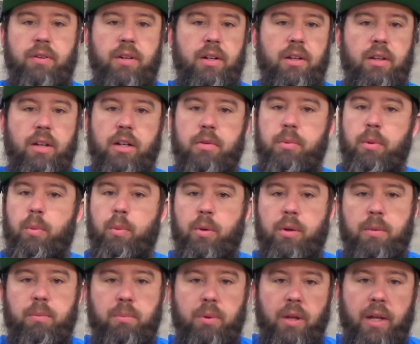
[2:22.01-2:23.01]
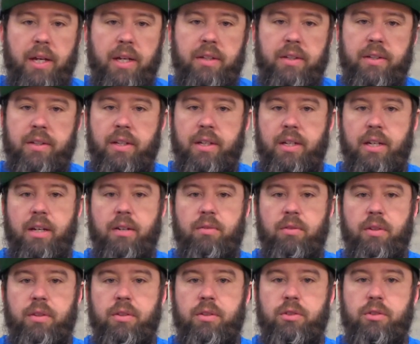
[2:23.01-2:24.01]
I've had a lot of people complain that they
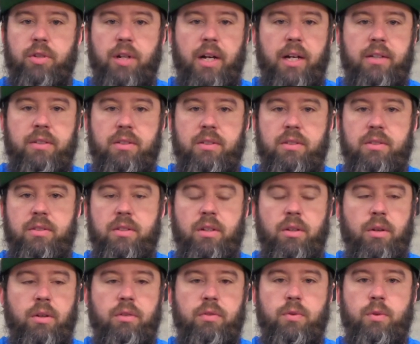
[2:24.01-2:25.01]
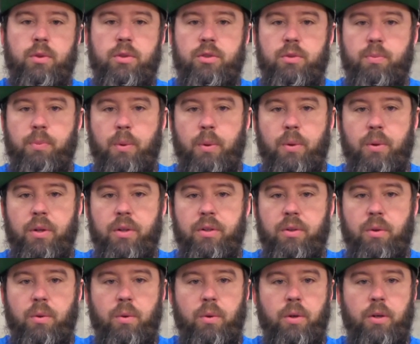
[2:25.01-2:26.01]
can't run their Traxxas TRX4
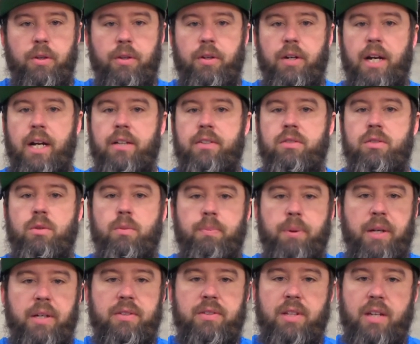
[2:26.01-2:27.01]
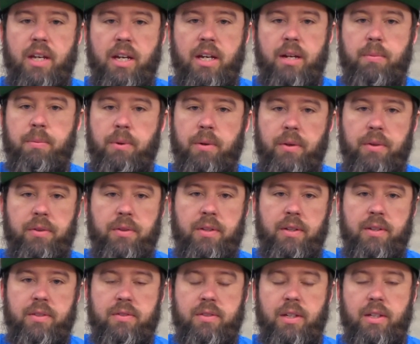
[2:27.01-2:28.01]
Sport or their Axial Base Camp or other
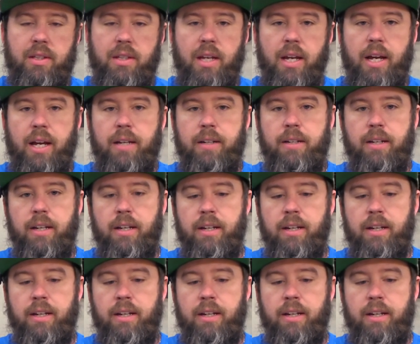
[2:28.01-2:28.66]
things like that.